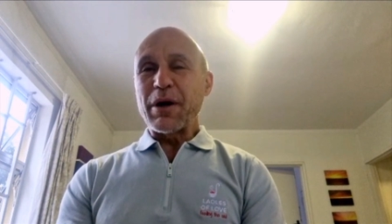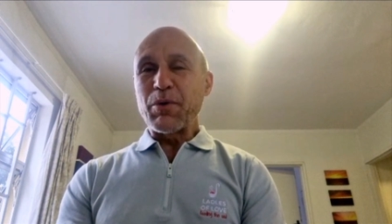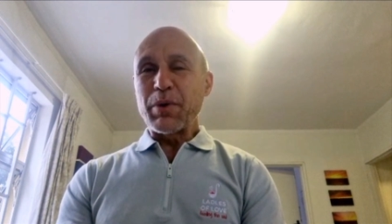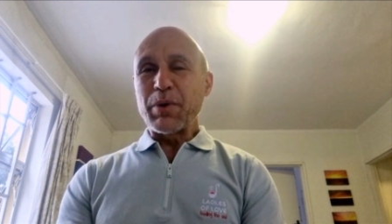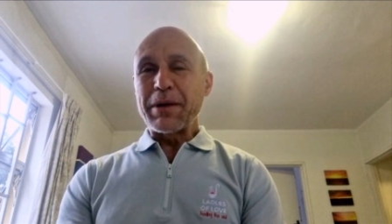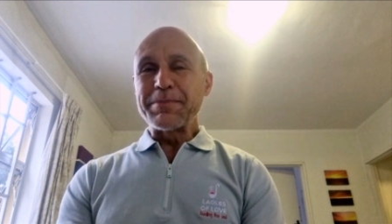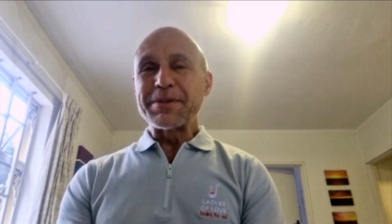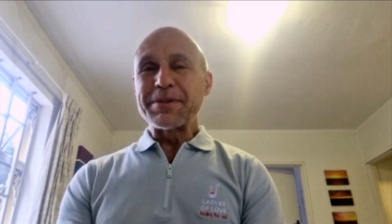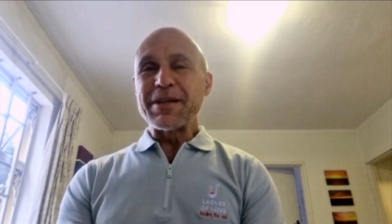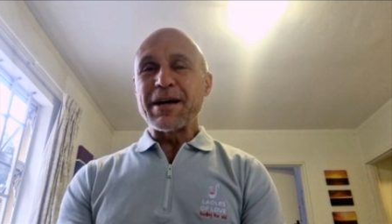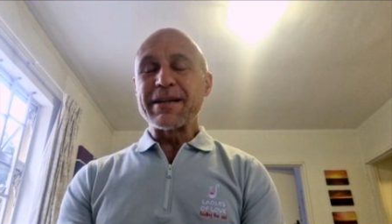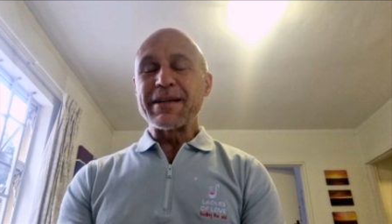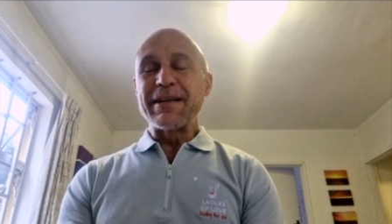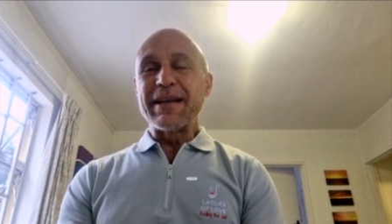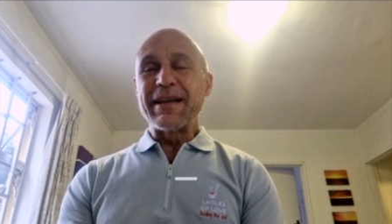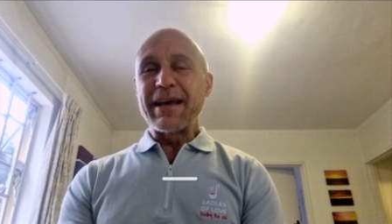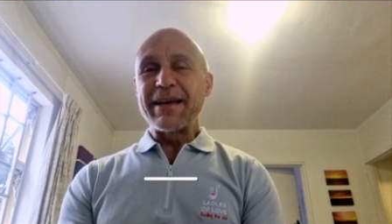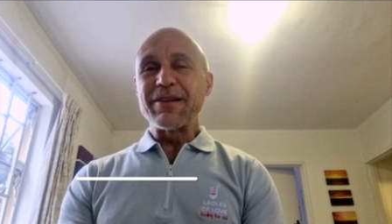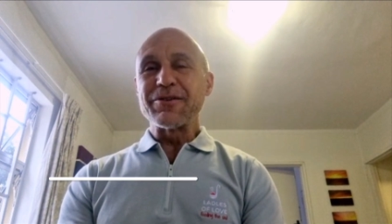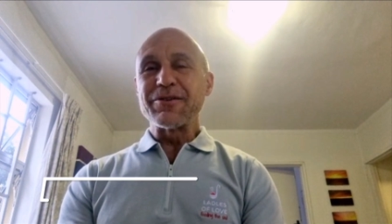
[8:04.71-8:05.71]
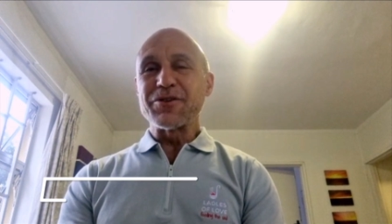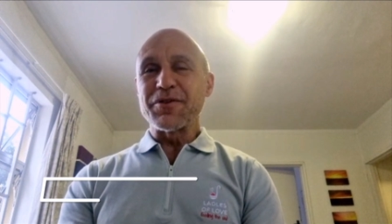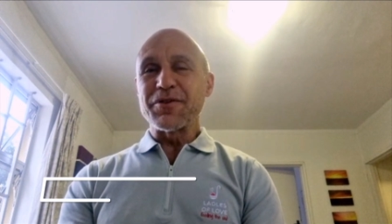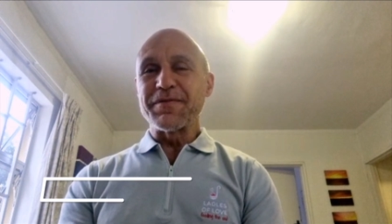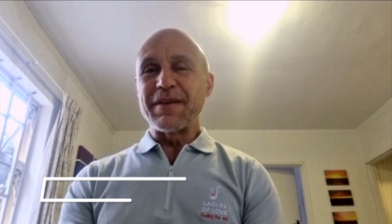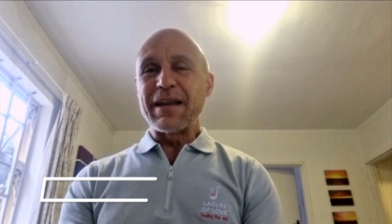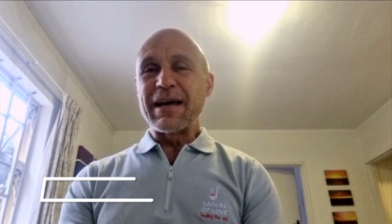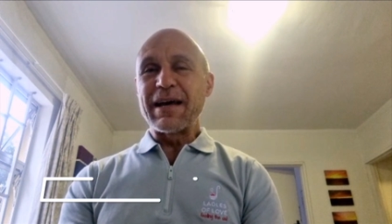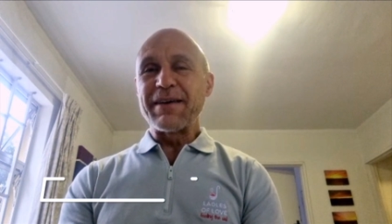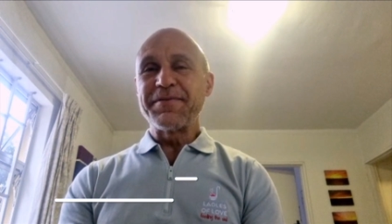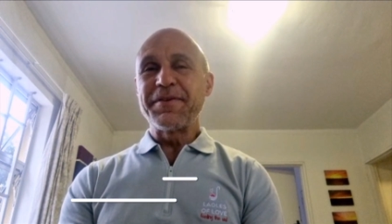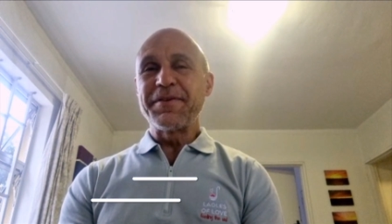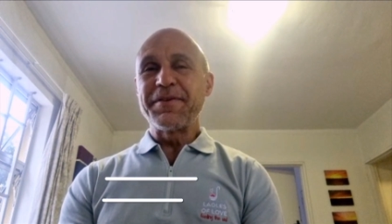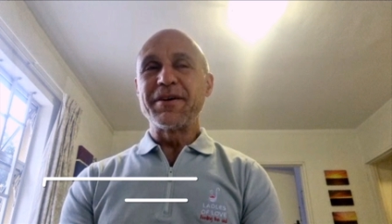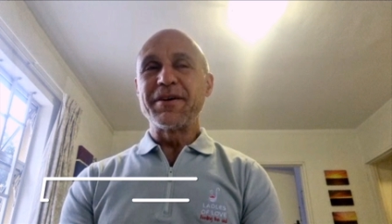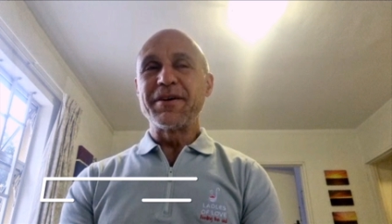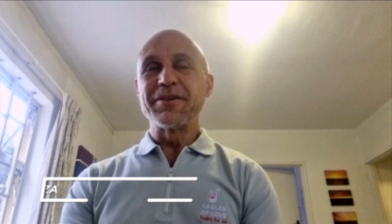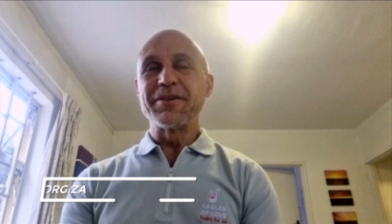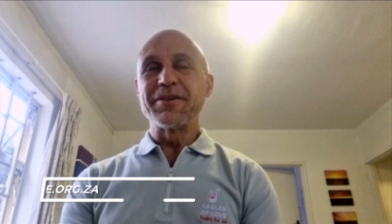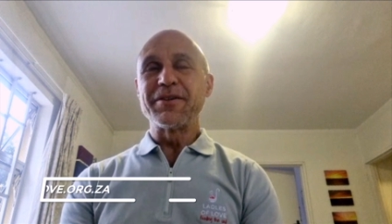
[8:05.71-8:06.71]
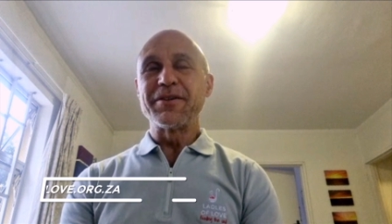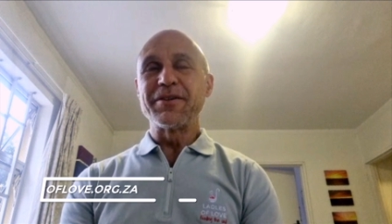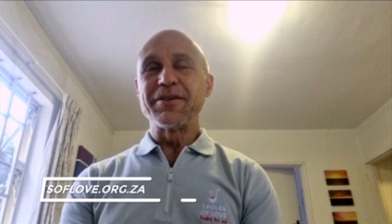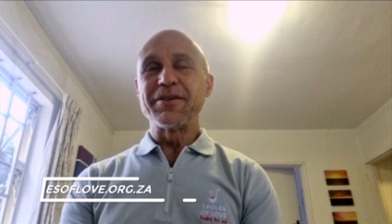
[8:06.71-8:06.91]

website, ladlesoflove.org.za.